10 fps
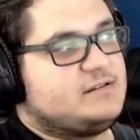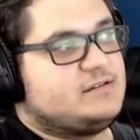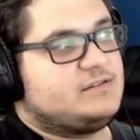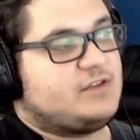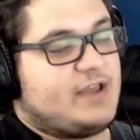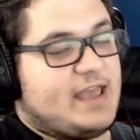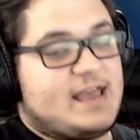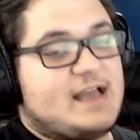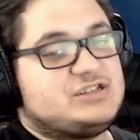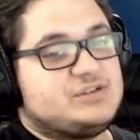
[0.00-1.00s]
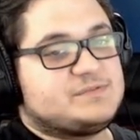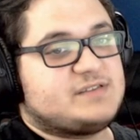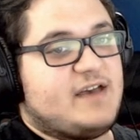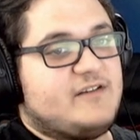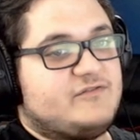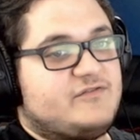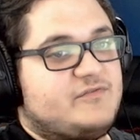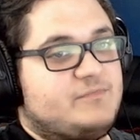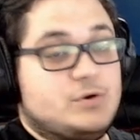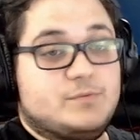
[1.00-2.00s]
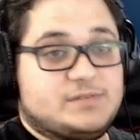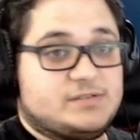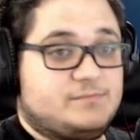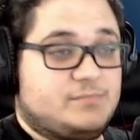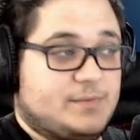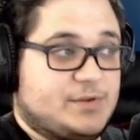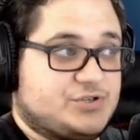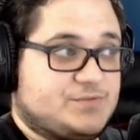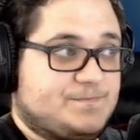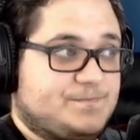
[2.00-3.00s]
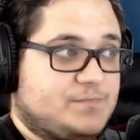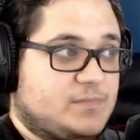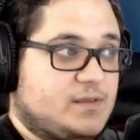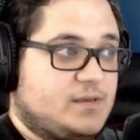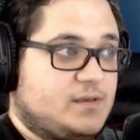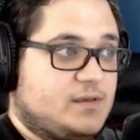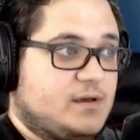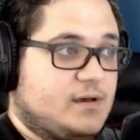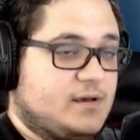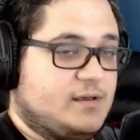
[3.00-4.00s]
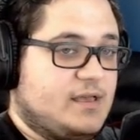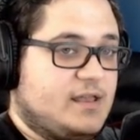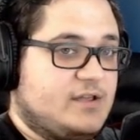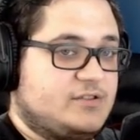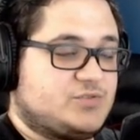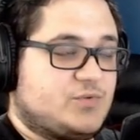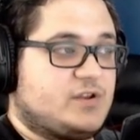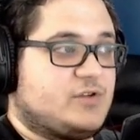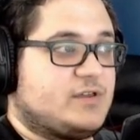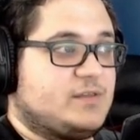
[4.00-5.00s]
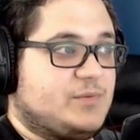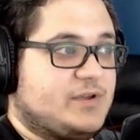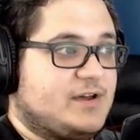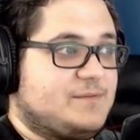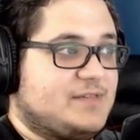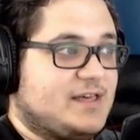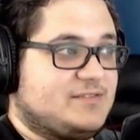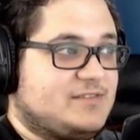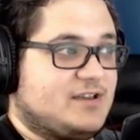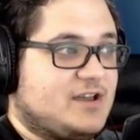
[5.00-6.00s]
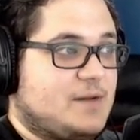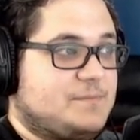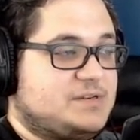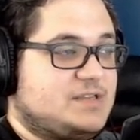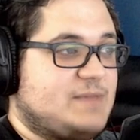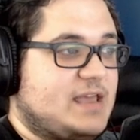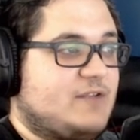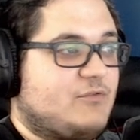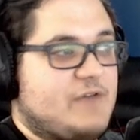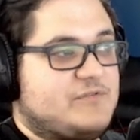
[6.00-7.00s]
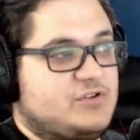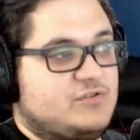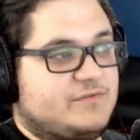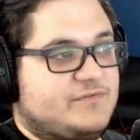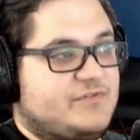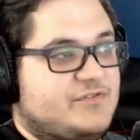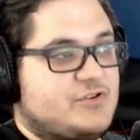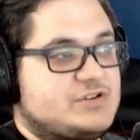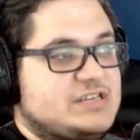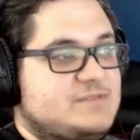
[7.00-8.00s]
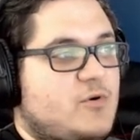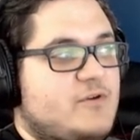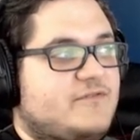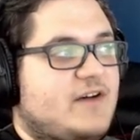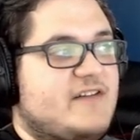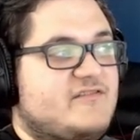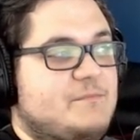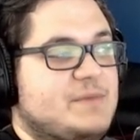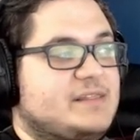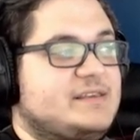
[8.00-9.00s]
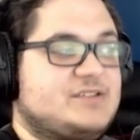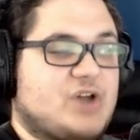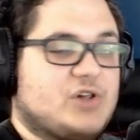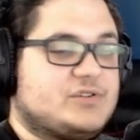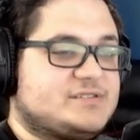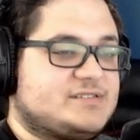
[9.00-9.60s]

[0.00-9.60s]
their AI chips have boomed, pretty much. And I just want to quickly bring up that the company made a revenue of $13.5 billion.